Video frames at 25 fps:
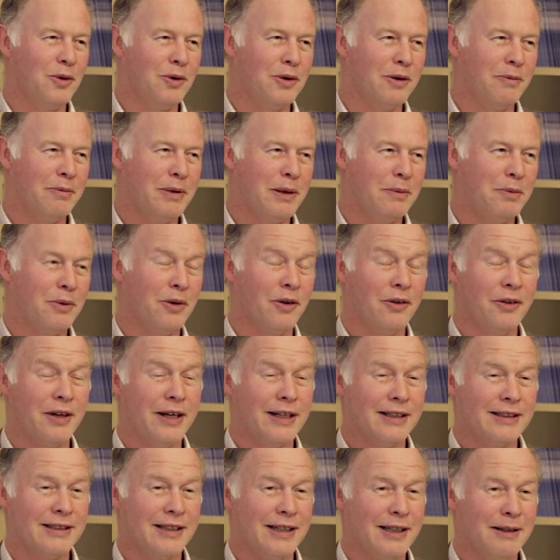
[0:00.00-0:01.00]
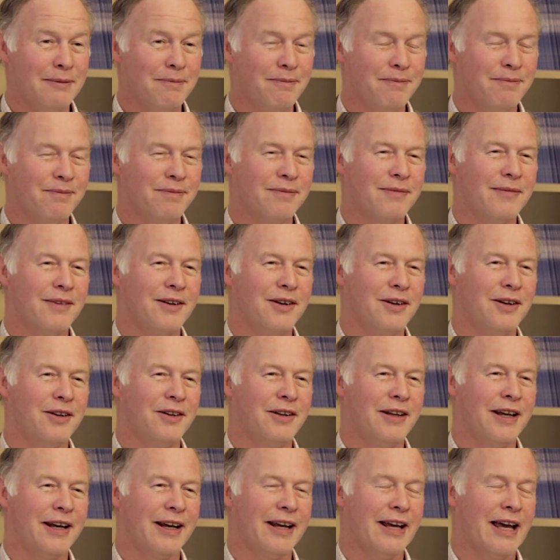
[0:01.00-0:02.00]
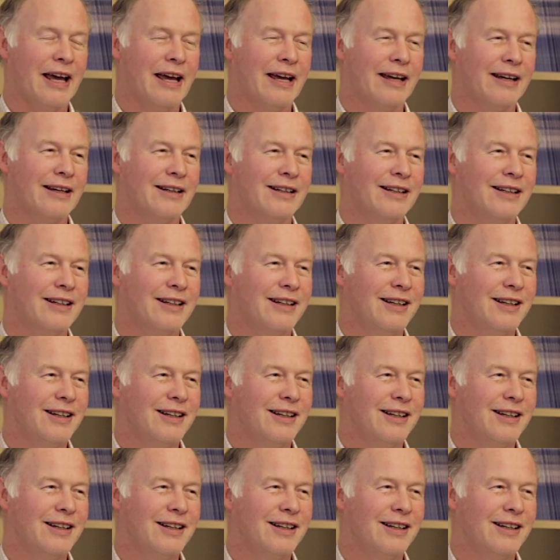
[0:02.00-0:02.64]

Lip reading: the people on their team, on their gang.